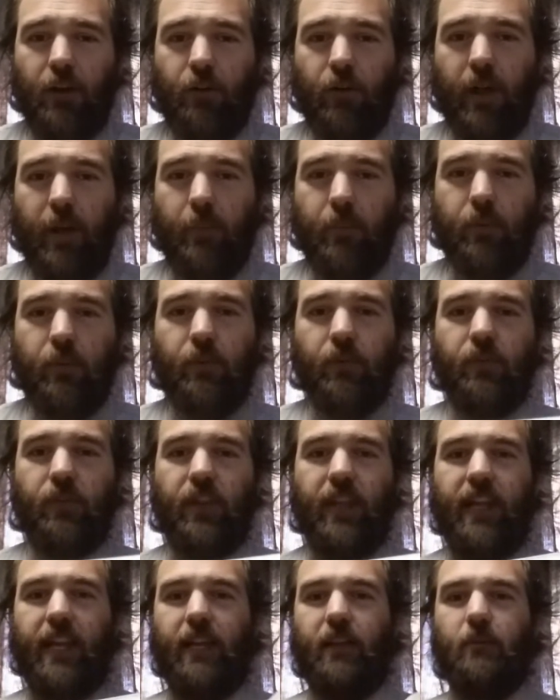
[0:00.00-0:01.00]
grip,
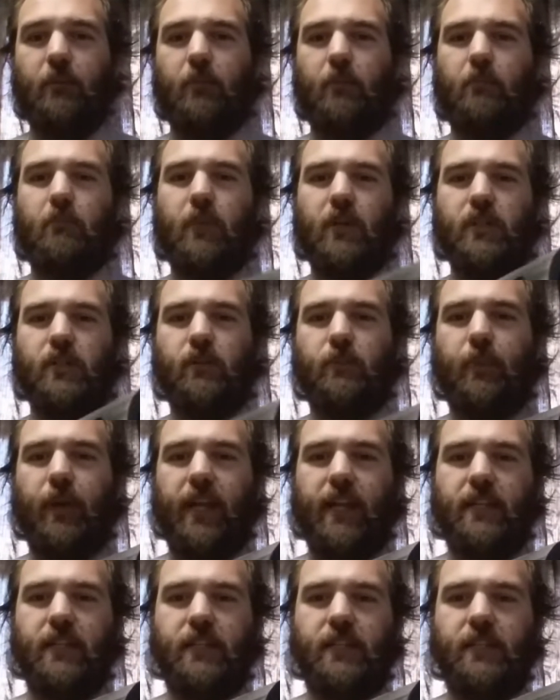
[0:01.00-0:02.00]
the muzzle
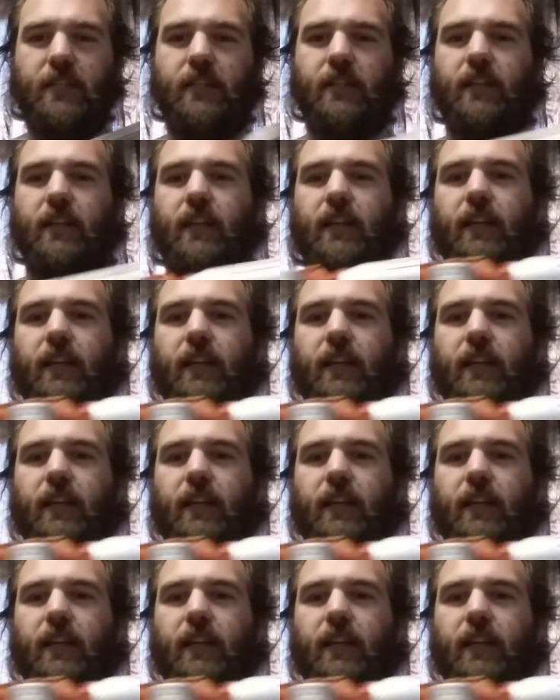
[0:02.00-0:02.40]
piece,